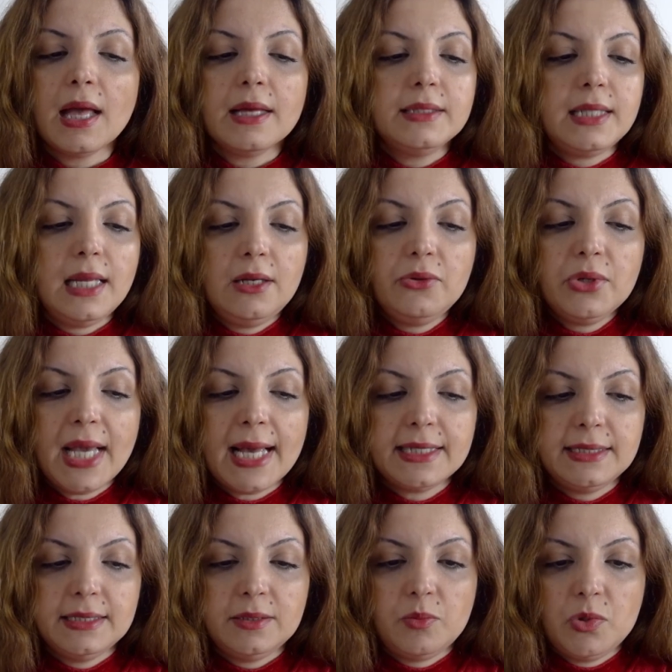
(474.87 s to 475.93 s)
They look at
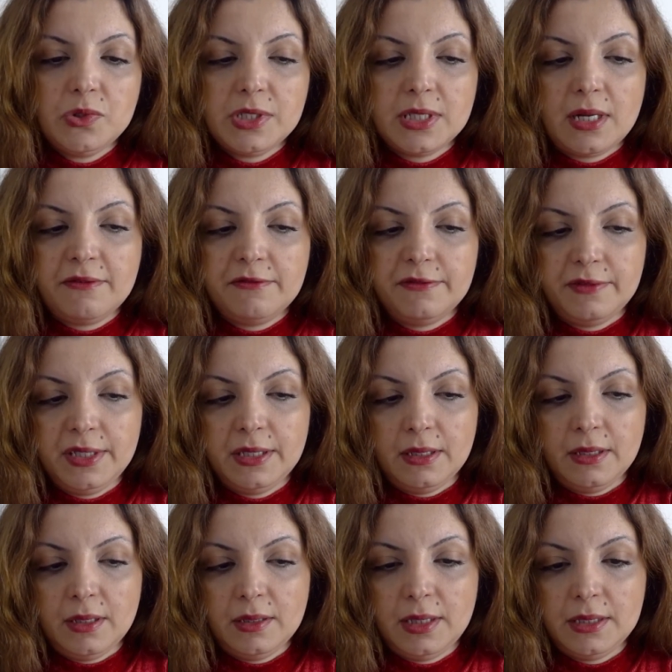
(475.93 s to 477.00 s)
it most of
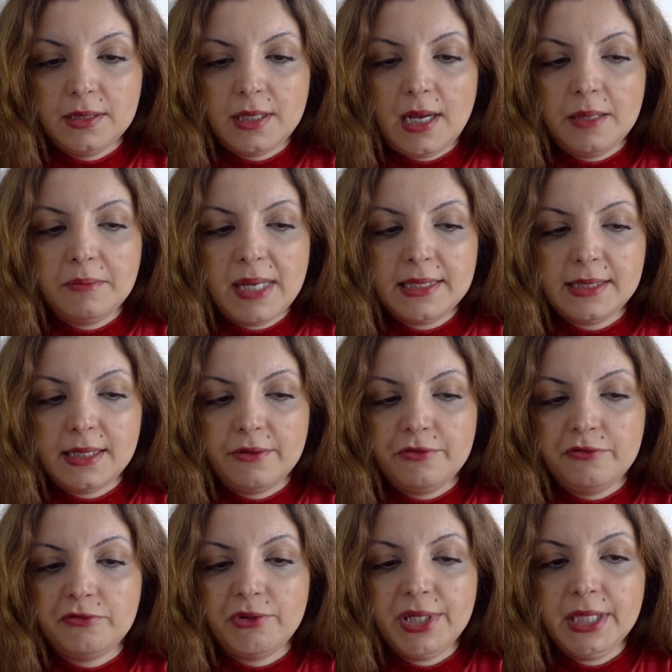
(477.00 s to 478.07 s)
the time as a
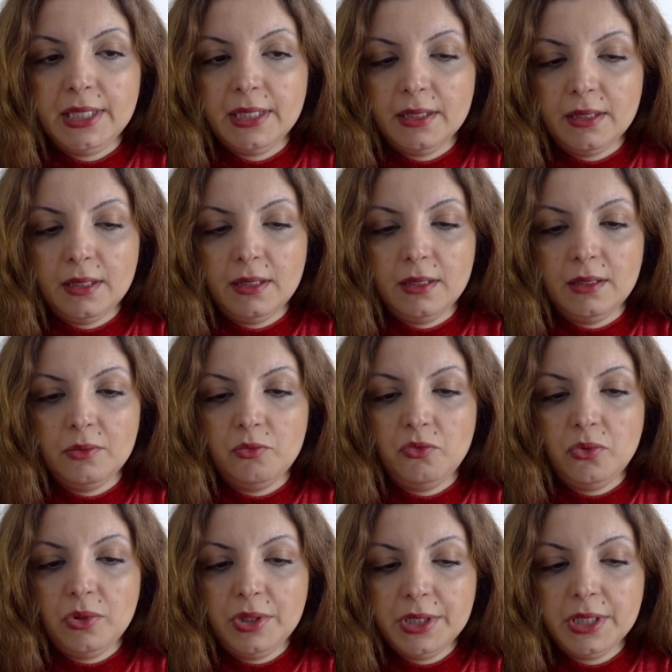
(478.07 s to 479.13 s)
free
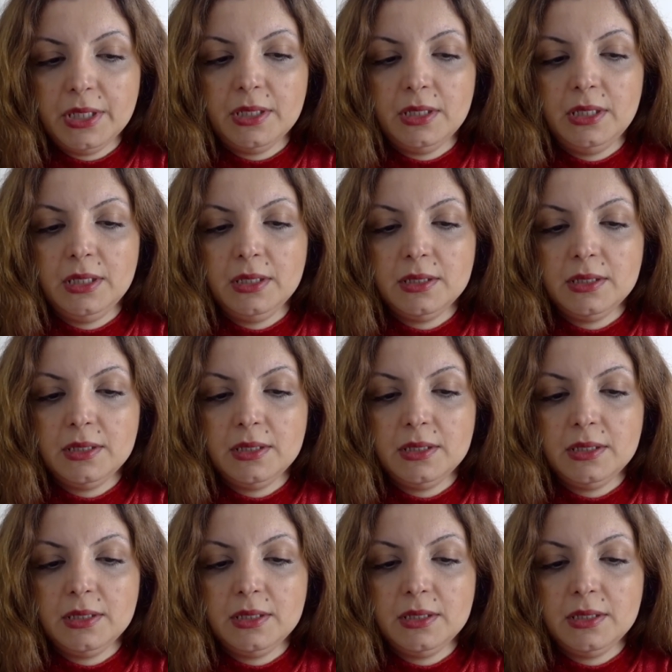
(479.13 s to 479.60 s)
working